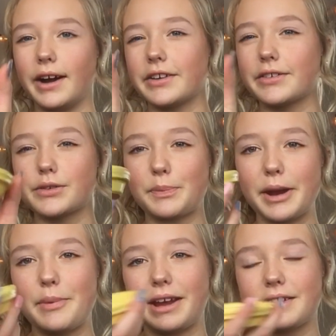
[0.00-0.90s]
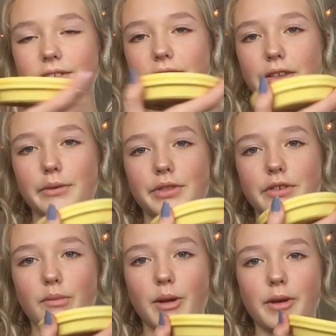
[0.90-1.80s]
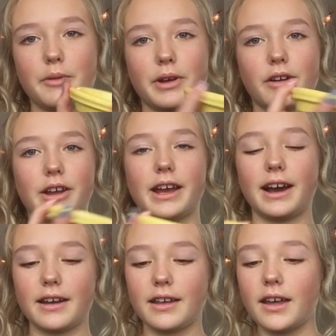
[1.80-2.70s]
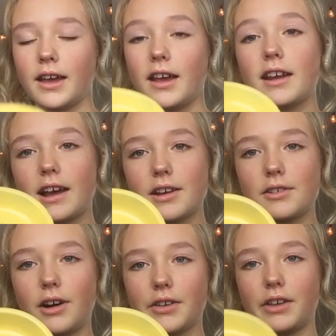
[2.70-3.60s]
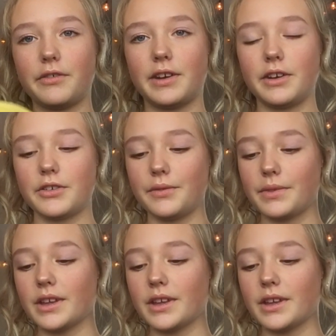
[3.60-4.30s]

I just spray painted this with the spray paint we already had. You know, had a glossy finish.